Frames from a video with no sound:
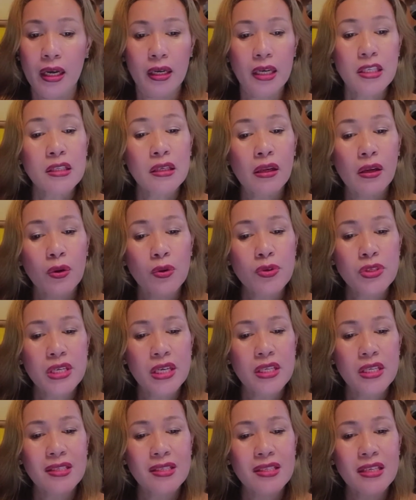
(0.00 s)
it is
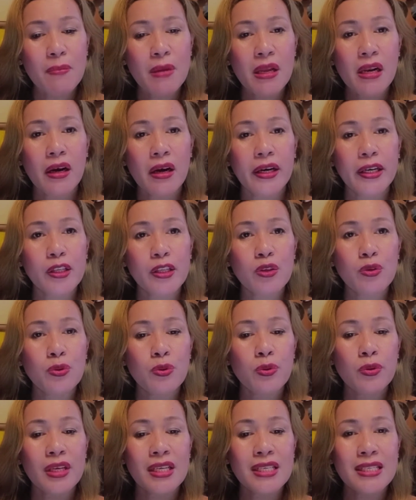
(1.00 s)
similar to
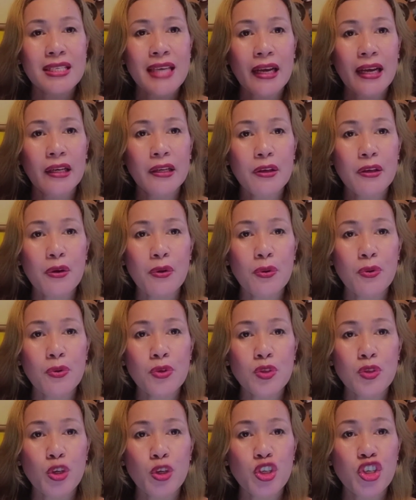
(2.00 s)
the second use,
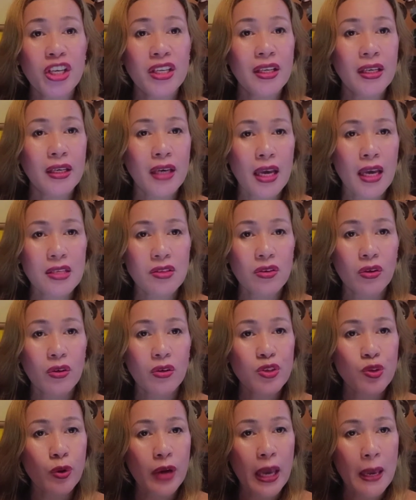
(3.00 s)
which indicates also
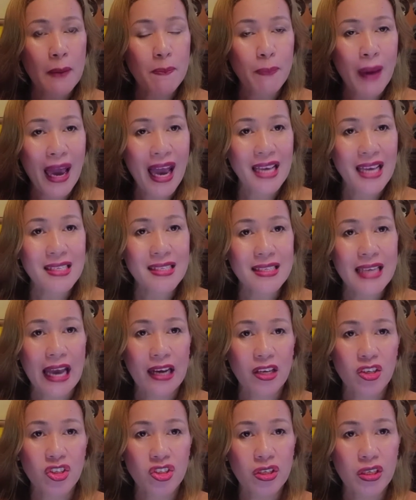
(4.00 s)
a past
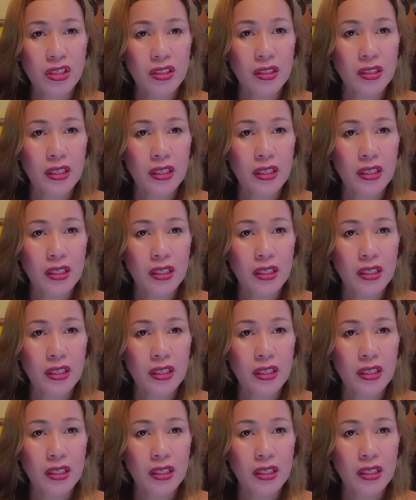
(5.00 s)
action